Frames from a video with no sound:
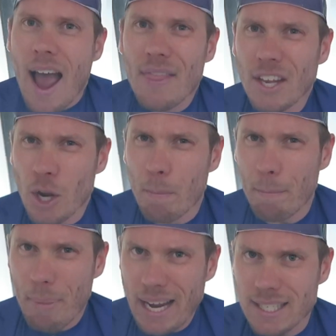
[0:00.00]
And then you're
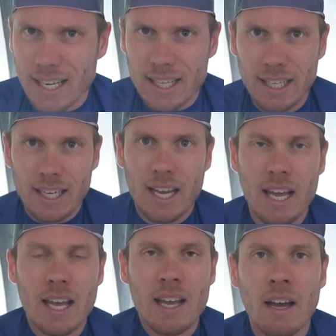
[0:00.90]
basically
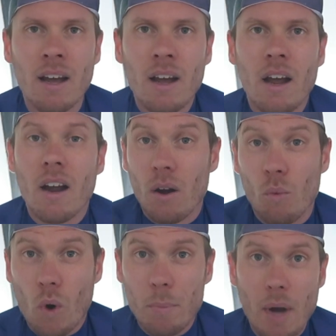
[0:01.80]

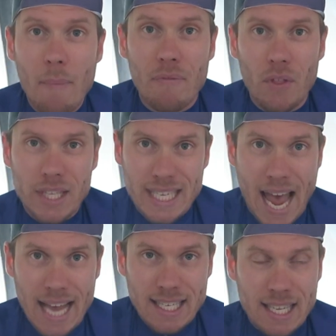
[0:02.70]
warmed up for the
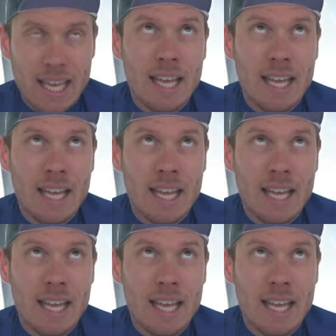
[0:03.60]
test.